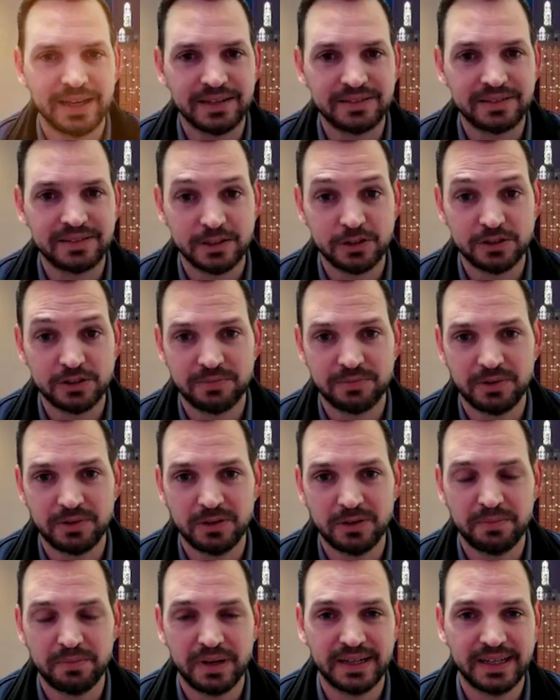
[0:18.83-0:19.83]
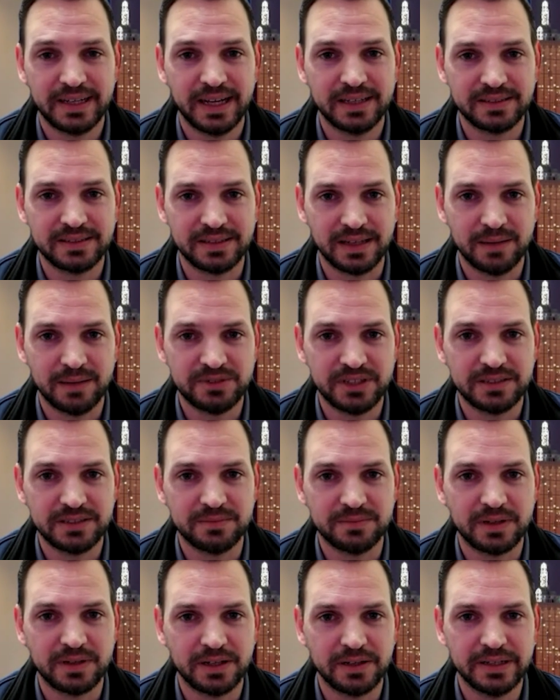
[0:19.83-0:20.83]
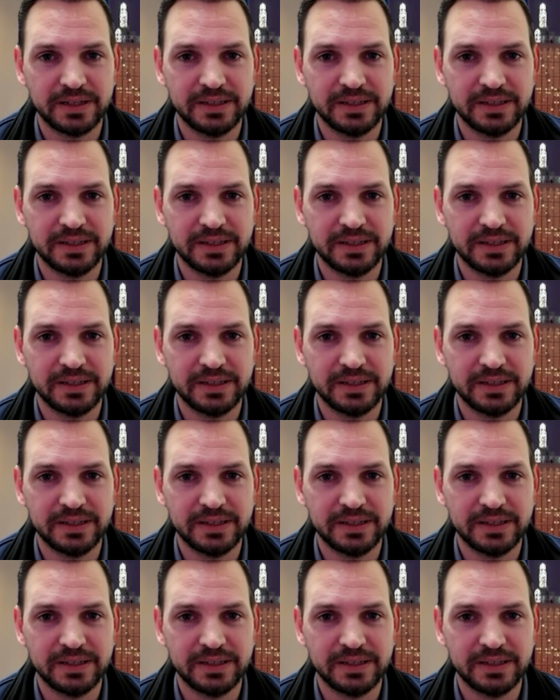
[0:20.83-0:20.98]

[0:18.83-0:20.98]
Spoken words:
Leadership Loan Podcast. I'm Jason McClaren.